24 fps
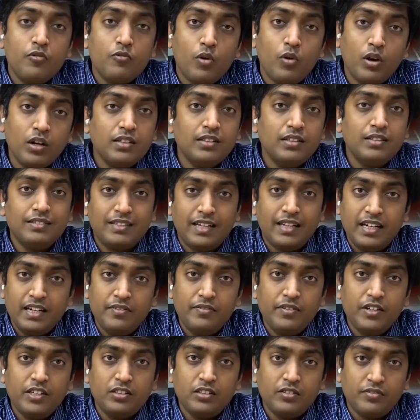What are the
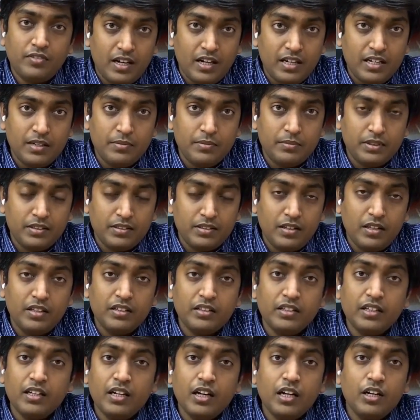side effects of rTMS?
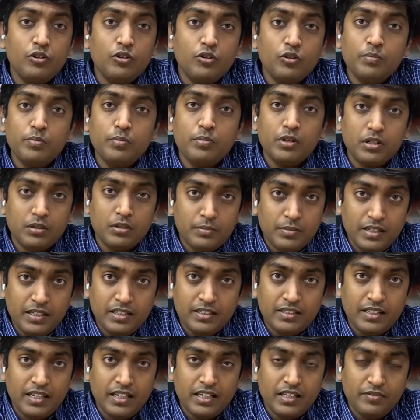There are no
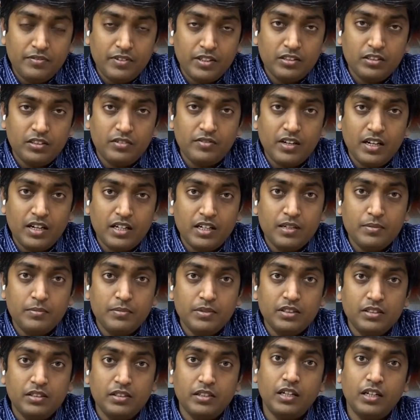permanent side effects of
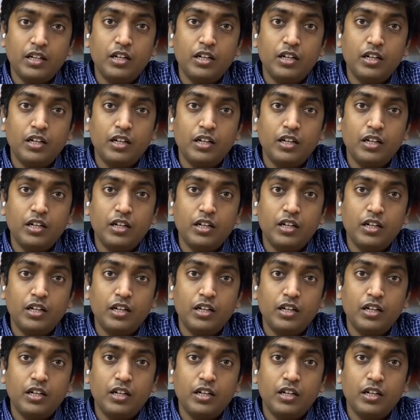rTMS.